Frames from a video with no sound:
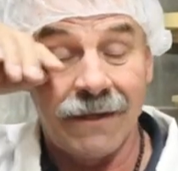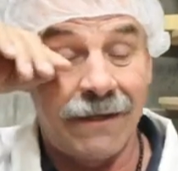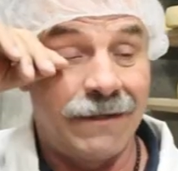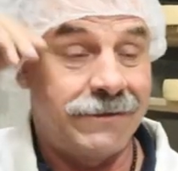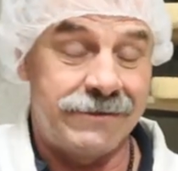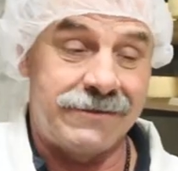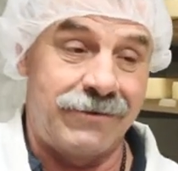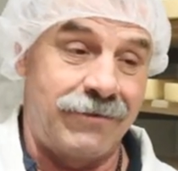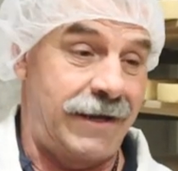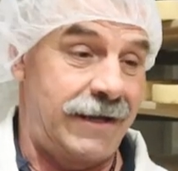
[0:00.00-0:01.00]
and it just
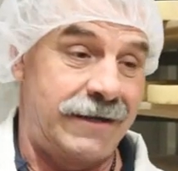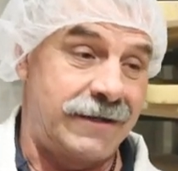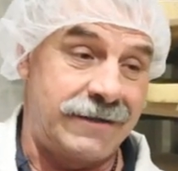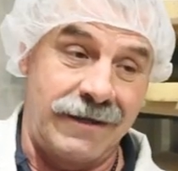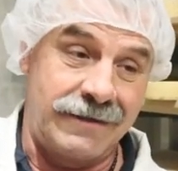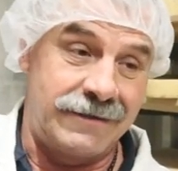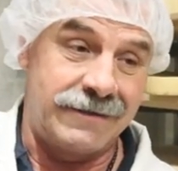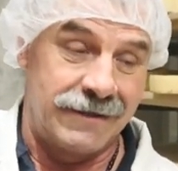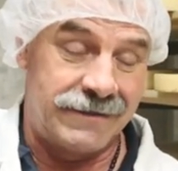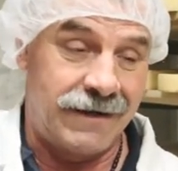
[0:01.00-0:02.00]
created an
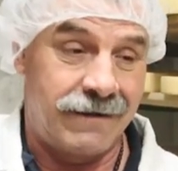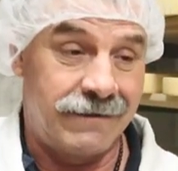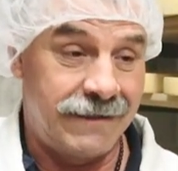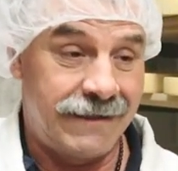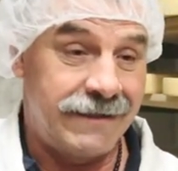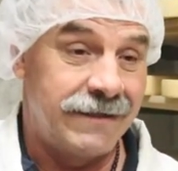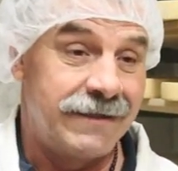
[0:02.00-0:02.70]
entirely